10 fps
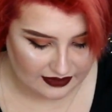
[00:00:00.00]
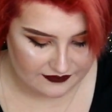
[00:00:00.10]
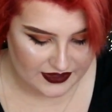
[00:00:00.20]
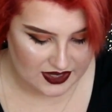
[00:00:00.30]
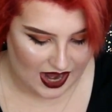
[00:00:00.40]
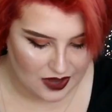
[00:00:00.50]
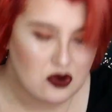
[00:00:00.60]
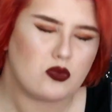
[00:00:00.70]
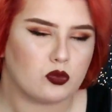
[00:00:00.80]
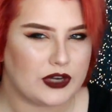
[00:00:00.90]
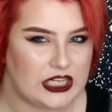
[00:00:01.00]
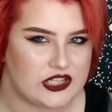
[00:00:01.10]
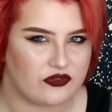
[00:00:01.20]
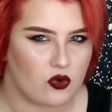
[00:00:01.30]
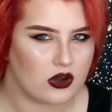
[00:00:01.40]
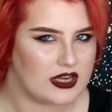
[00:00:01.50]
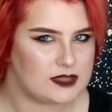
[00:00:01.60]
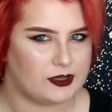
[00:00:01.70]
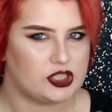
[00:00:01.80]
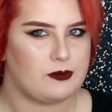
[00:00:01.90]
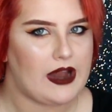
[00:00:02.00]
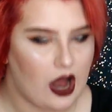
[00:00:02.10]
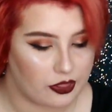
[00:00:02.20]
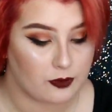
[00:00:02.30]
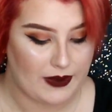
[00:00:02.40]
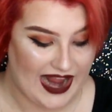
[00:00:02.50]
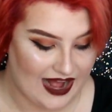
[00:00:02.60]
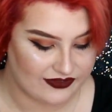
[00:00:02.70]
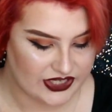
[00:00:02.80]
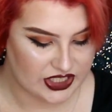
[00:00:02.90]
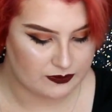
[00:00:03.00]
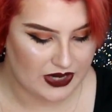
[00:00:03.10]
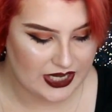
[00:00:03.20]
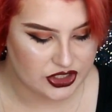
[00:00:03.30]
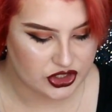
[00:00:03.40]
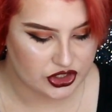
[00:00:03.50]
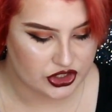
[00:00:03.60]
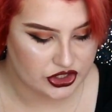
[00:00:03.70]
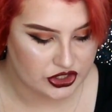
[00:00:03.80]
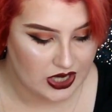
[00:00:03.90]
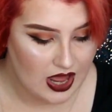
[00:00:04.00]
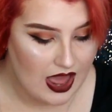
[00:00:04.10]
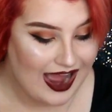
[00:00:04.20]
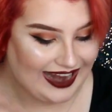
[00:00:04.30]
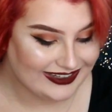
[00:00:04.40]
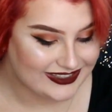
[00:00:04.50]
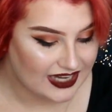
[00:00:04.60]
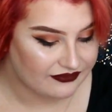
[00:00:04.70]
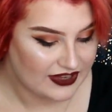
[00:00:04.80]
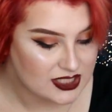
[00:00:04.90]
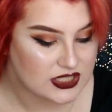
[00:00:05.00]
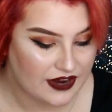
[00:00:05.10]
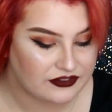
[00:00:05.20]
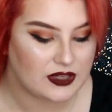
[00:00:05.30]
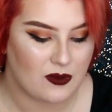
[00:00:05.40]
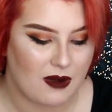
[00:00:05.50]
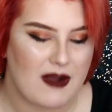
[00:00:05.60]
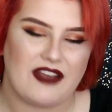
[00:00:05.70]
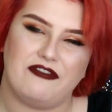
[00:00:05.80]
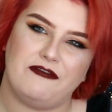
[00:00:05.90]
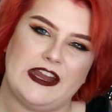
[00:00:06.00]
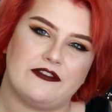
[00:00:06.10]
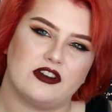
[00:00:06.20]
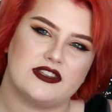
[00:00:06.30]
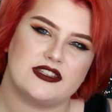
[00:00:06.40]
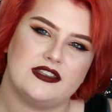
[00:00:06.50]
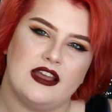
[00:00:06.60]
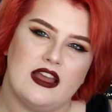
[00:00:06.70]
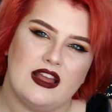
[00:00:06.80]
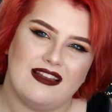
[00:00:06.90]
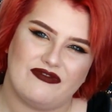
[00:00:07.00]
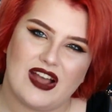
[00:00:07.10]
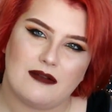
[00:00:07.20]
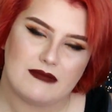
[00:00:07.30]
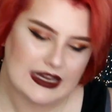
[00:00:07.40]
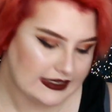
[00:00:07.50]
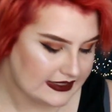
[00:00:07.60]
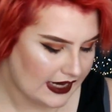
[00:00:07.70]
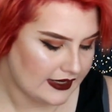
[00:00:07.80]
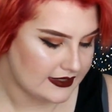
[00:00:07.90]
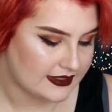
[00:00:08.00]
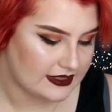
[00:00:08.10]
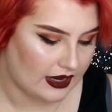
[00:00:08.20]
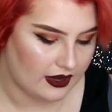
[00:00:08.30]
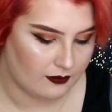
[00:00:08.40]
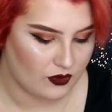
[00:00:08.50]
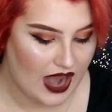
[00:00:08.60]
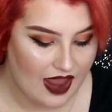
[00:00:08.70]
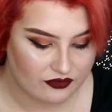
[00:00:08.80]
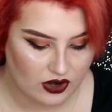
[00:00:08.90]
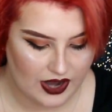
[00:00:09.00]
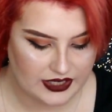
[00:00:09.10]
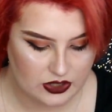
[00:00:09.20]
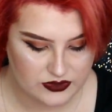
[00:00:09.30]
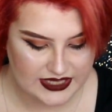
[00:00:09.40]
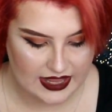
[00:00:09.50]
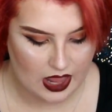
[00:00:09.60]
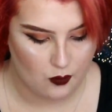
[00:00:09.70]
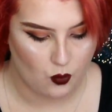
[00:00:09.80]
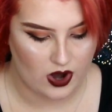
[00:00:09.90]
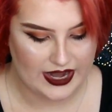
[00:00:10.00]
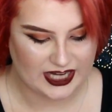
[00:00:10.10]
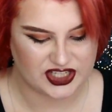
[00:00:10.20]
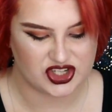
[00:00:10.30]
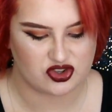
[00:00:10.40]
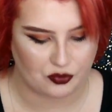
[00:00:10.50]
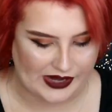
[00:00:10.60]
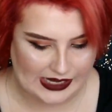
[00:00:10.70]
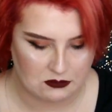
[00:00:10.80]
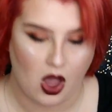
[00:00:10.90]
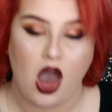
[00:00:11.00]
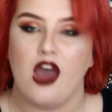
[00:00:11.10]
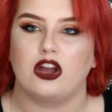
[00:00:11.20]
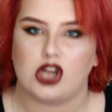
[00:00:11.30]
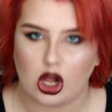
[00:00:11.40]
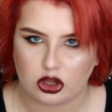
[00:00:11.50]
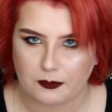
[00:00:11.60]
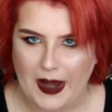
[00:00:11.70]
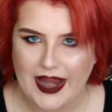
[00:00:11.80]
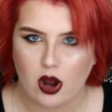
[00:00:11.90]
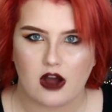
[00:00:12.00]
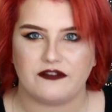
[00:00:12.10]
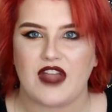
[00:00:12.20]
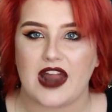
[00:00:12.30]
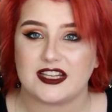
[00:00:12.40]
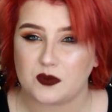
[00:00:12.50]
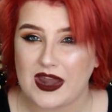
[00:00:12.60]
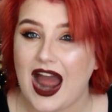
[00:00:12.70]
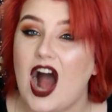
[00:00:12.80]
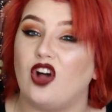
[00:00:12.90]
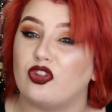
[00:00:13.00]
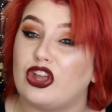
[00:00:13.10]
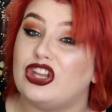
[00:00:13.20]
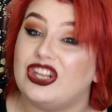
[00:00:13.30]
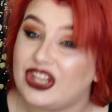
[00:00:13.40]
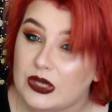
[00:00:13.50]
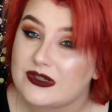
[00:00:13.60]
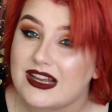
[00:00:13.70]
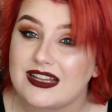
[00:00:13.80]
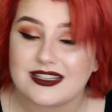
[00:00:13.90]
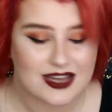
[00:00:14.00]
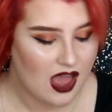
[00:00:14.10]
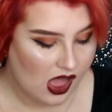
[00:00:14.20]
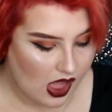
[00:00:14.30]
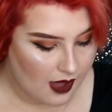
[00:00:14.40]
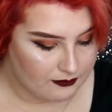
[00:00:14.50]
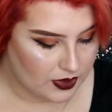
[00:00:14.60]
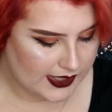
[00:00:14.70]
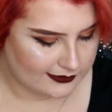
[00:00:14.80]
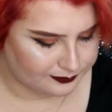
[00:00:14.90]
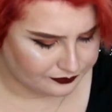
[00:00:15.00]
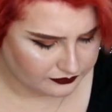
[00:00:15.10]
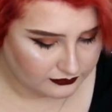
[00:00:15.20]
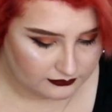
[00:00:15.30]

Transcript: love it. I don't reach for it as much as my other palettes, but it's just, it's definitely one of my favorites, if that makes sense. Whenever I use it and want extreme color payoff, that is when I'll use it. But